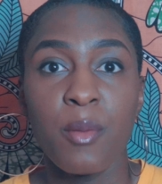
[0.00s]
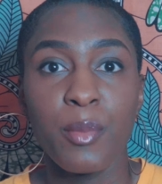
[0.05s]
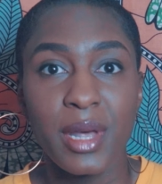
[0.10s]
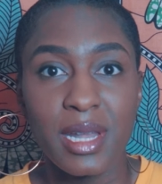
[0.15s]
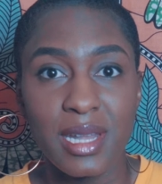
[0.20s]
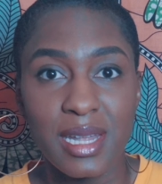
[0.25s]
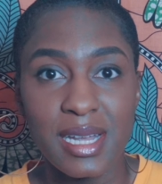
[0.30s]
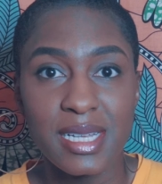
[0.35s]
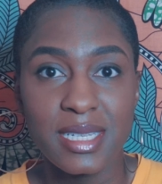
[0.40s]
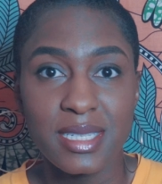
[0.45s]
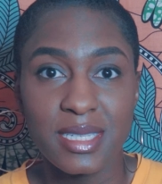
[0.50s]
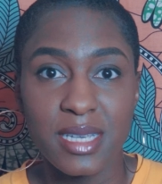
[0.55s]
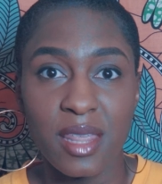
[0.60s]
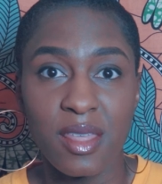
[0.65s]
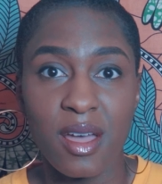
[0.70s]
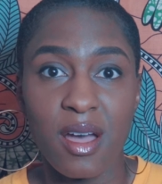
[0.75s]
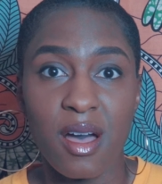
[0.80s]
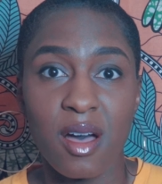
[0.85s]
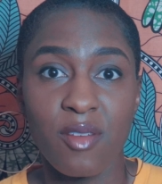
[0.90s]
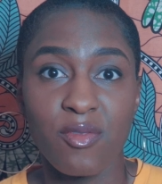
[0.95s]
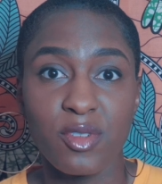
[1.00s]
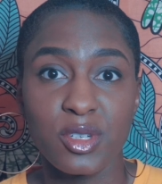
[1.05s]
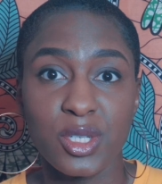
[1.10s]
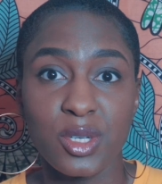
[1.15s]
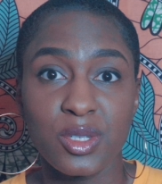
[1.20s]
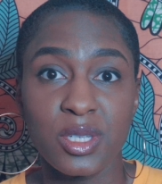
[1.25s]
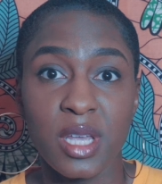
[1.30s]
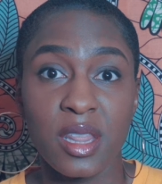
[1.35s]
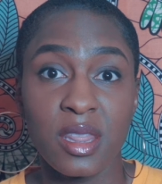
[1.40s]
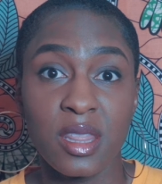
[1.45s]
Police say that
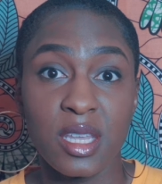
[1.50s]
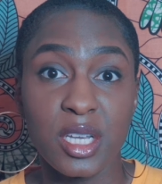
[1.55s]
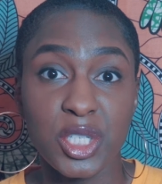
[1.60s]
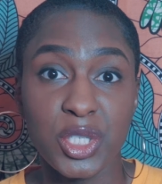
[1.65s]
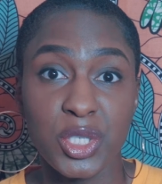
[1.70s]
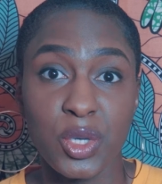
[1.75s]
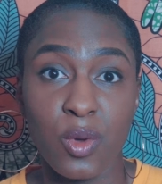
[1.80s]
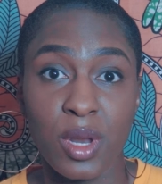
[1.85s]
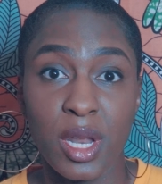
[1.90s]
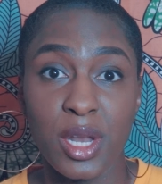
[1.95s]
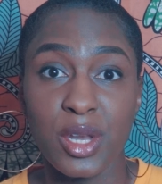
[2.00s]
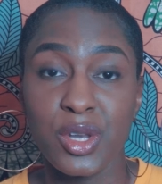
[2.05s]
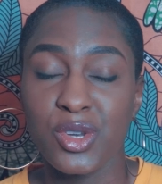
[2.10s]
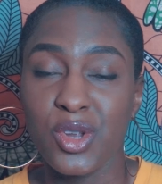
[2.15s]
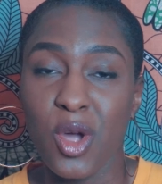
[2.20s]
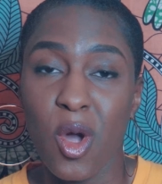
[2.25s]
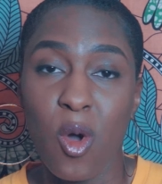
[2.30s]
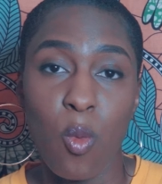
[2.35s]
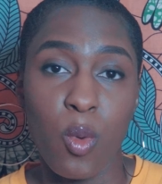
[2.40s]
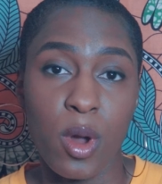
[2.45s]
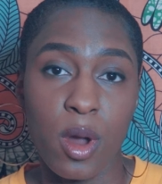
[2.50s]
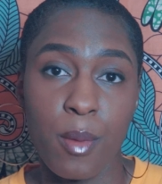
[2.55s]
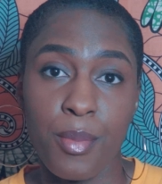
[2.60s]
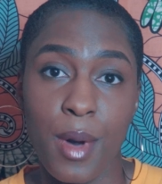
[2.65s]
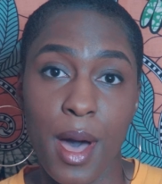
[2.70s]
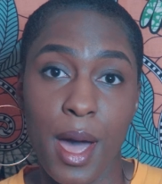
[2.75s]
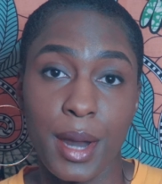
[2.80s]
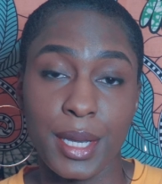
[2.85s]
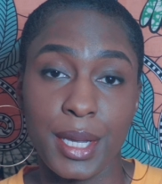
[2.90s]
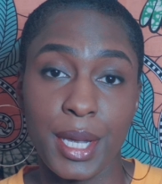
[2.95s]
officers in this unit don't wear
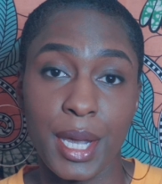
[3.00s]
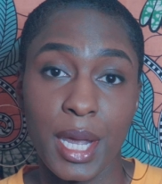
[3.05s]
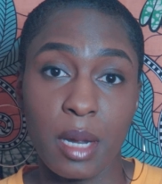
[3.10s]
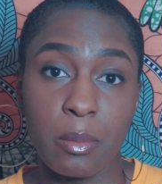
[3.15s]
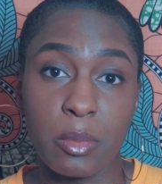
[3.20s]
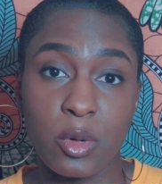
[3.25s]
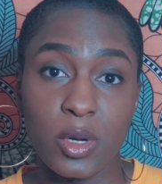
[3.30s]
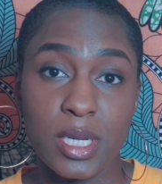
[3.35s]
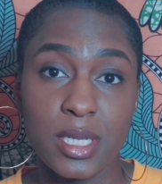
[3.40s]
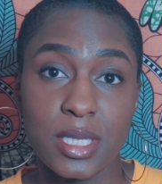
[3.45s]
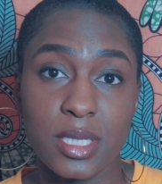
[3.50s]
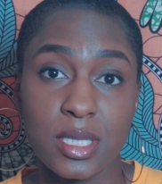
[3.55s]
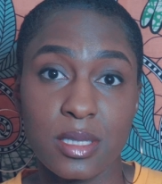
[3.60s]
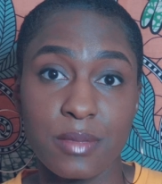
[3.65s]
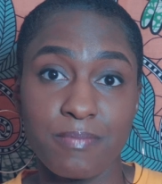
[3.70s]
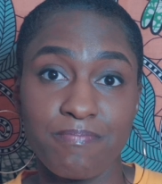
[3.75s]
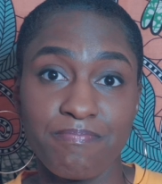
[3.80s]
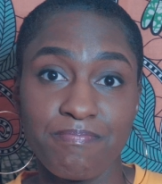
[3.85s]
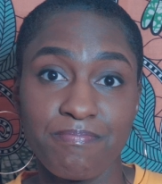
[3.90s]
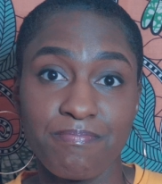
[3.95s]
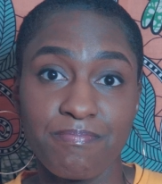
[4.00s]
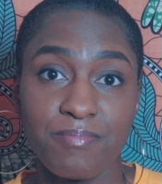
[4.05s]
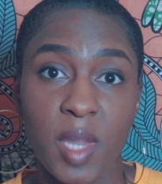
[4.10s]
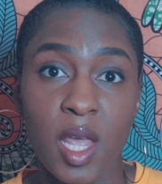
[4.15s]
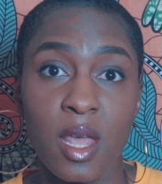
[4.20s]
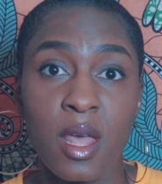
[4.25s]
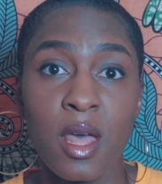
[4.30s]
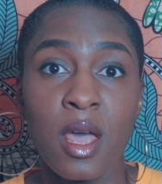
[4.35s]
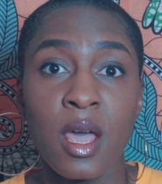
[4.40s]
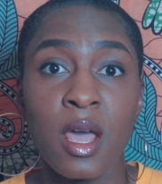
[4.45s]
body cameras.
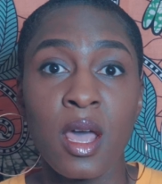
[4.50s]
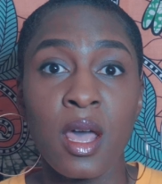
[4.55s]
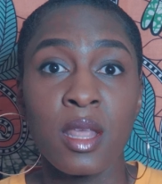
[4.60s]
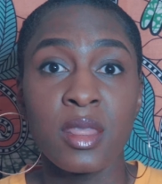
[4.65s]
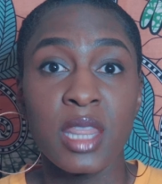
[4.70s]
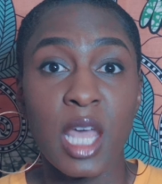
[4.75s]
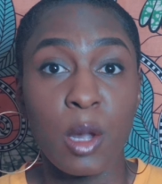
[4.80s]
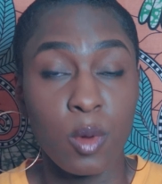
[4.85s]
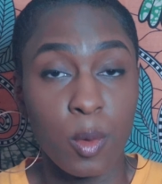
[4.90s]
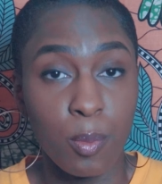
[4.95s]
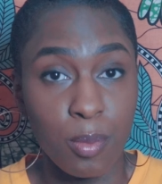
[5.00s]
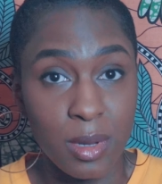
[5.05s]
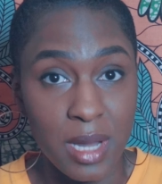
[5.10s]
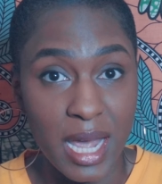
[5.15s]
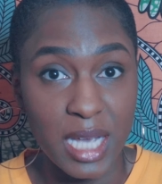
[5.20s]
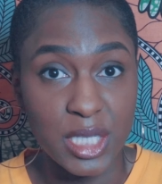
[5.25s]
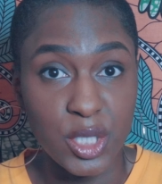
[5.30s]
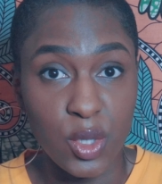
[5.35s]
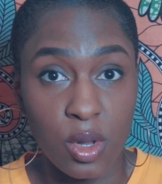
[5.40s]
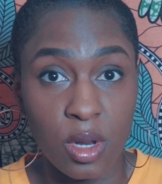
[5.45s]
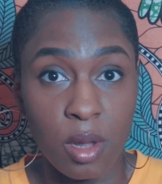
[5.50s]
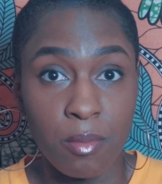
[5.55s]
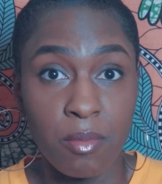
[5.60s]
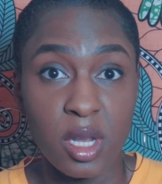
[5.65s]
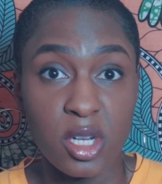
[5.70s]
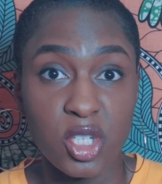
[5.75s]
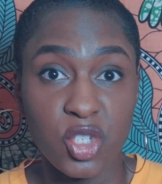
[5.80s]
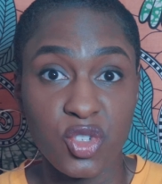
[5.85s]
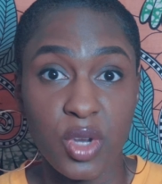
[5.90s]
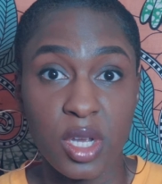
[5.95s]
They were placed on
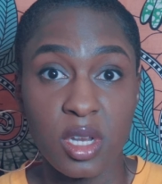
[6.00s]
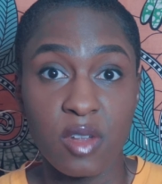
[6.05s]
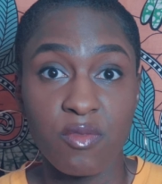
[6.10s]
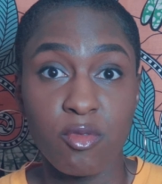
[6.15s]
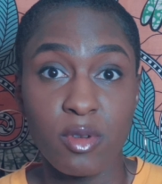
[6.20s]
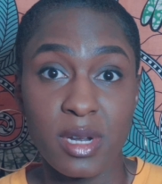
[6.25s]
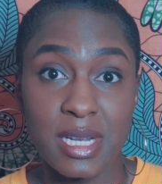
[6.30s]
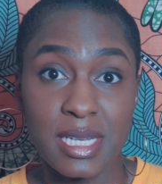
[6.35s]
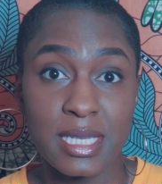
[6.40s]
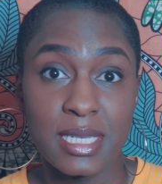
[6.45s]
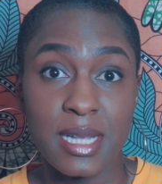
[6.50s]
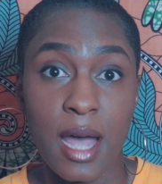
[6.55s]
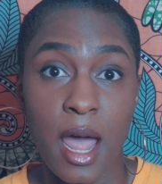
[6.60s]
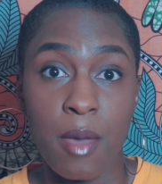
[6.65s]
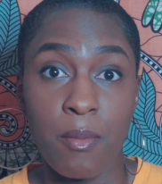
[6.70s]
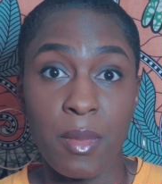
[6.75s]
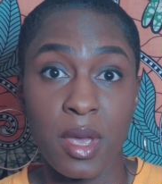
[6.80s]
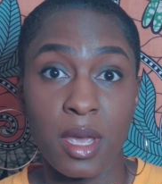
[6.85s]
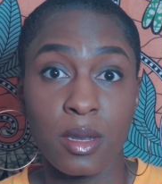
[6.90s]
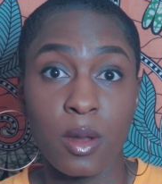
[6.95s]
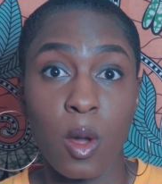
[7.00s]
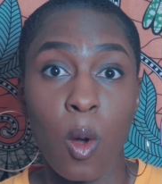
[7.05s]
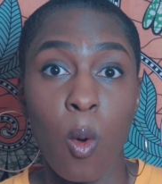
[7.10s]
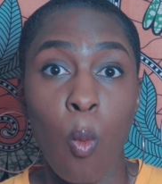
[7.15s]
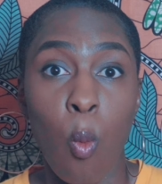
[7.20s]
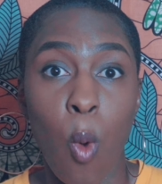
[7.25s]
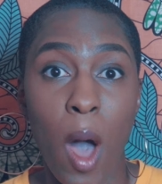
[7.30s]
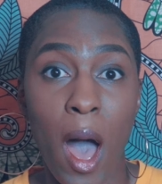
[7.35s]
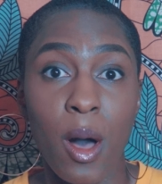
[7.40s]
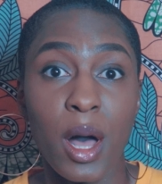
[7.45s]
administrative reassignment
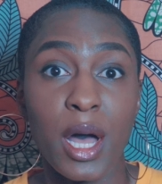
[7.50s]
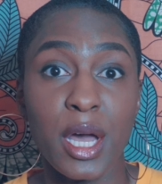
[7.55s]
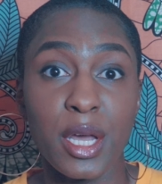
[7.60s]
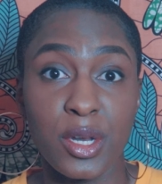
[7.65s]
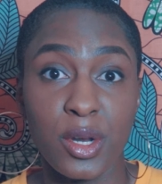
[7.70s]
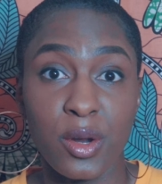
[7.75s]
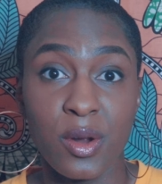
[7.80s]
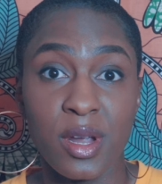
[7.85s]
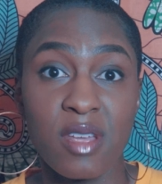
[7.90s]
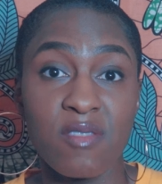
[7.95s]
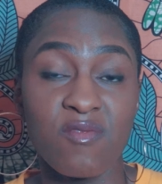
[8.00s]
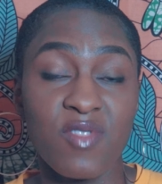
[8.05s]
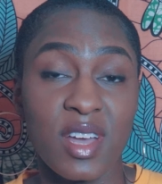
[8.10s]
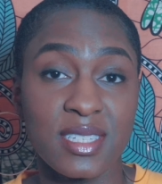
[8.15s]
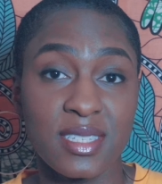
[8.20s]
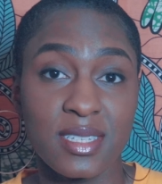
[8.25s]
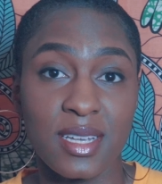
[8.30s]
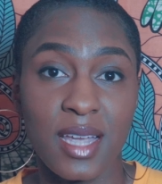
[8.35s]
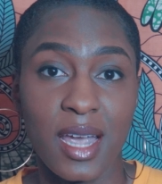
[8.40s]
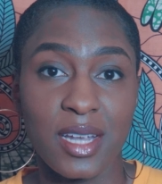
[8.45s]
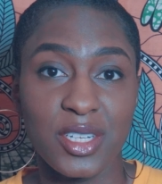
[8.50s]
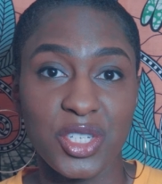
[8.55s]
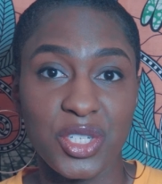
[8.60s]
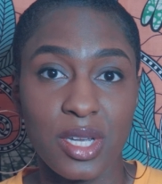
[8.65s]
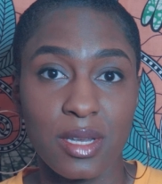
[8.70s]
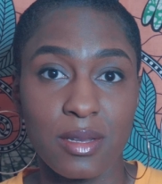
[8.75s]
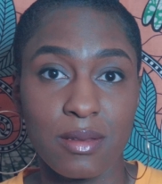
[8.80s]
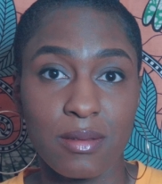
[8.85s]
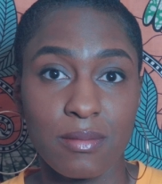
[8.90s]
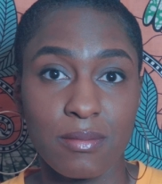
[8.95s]
while under
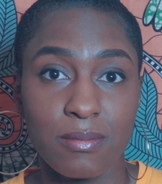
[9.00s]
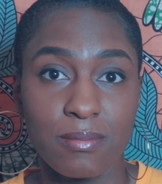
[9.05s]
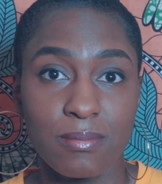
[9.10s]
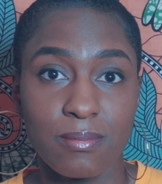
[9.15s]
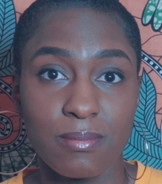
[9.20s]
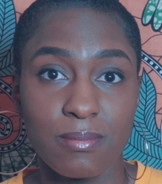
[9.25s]
investigation.